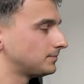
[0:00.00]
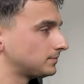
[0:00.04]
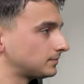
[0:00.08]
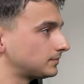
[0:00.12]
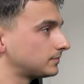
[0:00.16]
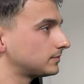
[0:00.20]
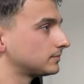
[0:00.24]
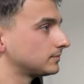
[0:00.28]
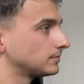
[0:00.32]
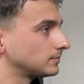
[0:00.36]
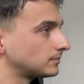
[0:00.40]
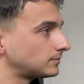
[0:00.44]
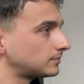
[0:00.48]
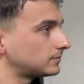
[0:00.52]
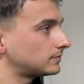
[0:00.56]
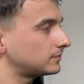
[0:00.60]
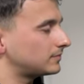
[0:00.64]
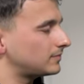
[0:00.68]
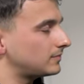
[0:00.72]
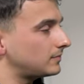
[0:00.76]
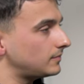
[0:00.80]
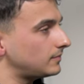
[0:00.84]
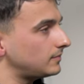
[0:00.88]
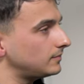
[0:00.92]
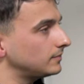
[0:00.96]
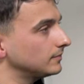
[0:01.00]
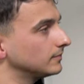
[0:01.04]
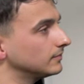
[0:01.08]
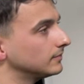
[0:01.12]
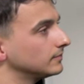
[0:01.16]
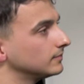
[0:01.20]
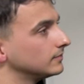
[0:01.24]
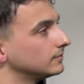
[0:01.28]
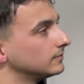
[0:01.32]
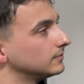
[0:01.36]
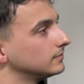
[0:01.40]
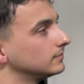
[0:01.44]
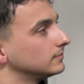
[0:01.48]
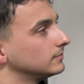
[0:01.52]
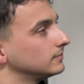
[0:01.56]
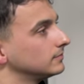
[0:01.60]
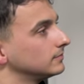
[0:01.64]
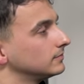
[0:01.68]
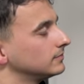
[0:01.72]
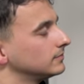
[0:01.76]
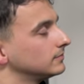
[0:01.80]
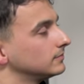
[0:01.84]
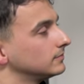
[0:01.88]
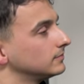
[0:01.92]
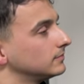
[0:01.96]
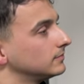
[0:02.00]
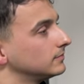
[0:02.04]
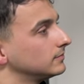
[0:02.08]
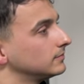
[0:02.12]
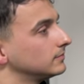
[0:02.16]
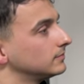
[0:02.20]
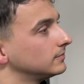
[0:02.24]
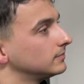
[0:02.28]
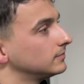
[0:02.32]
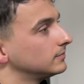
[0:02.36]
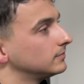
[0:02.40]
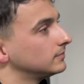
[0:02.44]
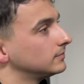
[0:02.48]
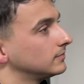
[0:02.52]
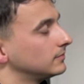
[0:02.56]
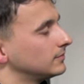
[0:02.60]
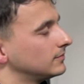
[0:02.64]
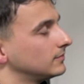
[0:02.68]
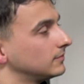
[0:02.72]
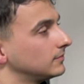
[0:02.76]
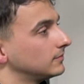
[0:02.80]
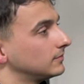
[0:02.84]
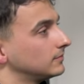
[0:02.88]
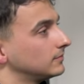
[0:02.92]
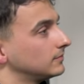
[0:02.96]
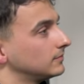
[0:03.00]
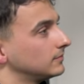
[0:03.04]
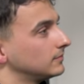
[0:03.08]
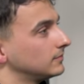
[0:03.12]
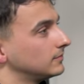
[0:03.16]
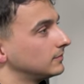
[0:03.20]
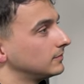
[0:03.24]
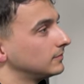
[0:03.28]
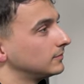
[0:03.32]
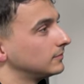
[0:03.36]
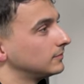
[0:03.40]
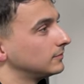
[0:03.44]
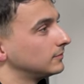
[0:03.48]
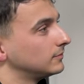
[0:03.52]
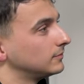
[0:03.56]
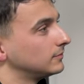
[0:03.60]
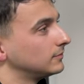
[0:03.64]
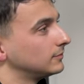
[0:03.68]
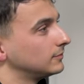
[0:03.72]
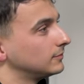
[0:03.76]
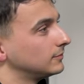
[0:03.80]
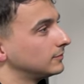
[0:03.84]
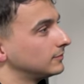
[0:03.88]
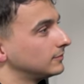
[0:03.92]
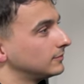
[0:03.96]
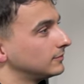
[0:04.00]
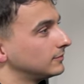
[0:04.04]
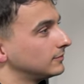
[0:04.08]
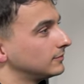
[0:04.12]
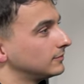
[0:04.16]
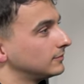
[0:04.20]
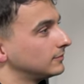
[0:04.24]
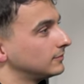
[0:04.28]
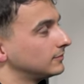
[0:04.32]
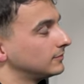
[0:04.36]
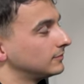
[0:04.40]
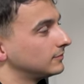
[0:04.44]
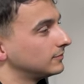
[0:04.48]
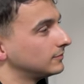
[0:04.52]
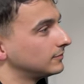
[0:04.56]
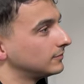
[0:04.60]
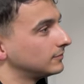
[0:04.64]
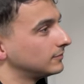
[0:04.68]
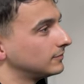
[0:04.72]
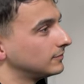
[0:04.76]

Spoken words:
(not speaking)